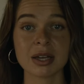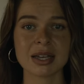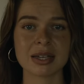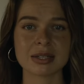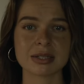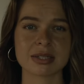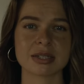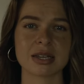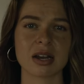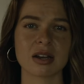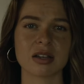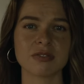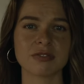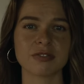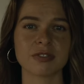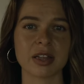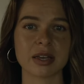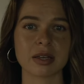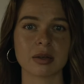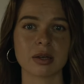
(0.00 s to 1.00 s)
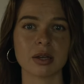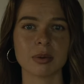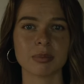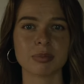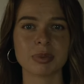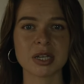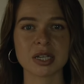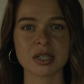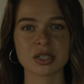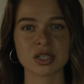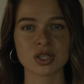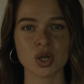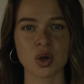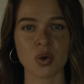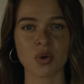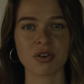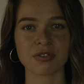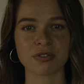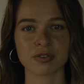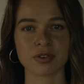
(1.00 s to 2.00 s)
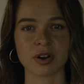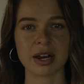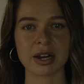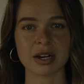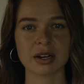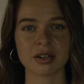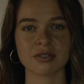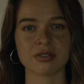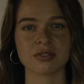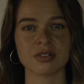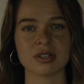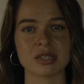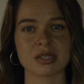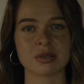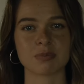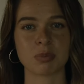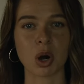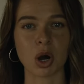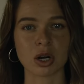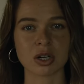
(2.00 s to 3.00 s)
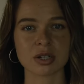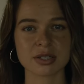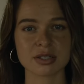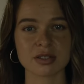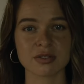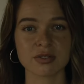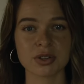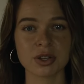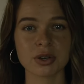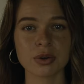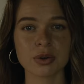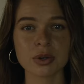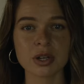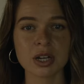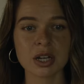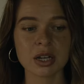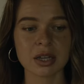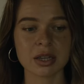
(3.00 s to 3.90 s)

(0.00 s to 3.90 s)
instead of like being so afraid of these parts of you